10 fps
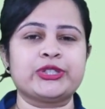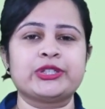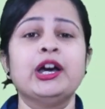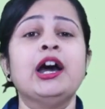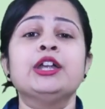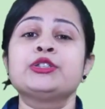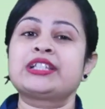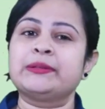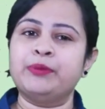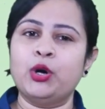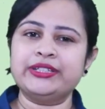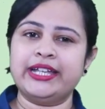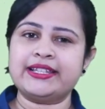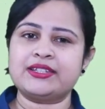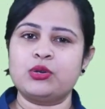So to support
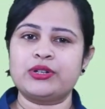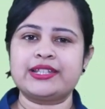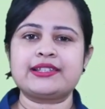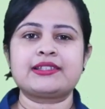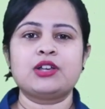their stories,